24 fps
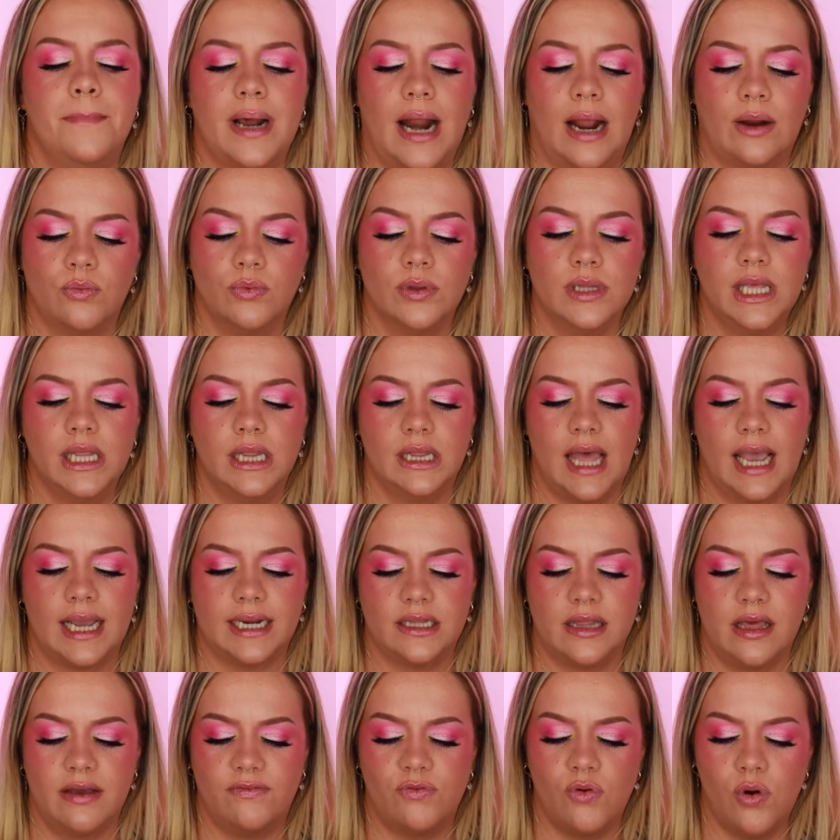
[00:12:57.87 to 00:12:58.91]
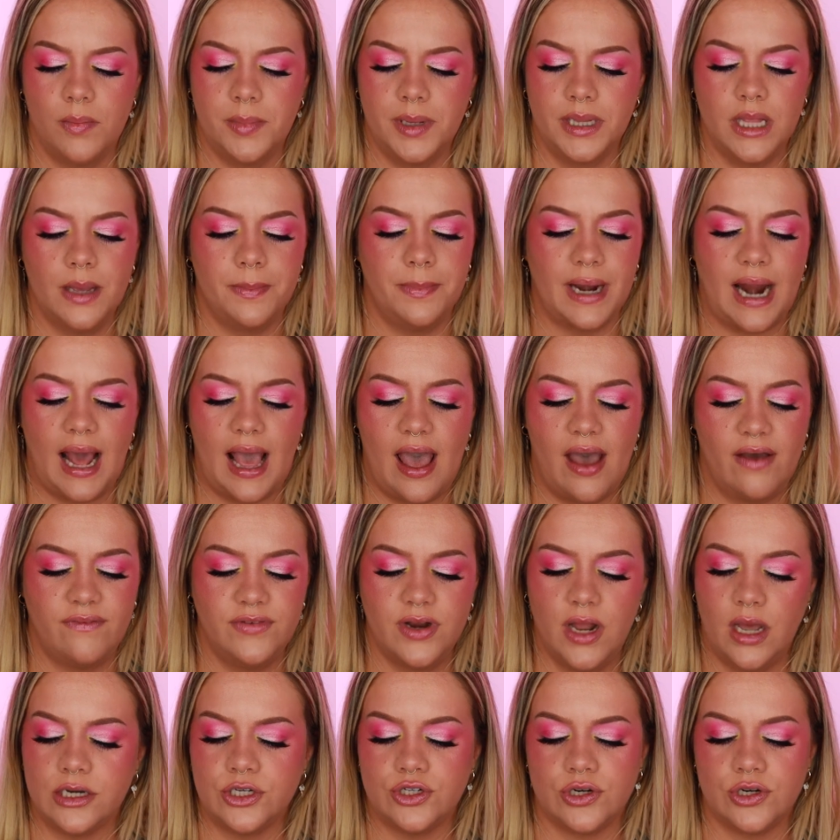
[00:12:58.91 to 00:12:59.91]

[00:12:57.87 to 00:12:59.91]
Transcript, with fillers: But I really like that formula, but I have not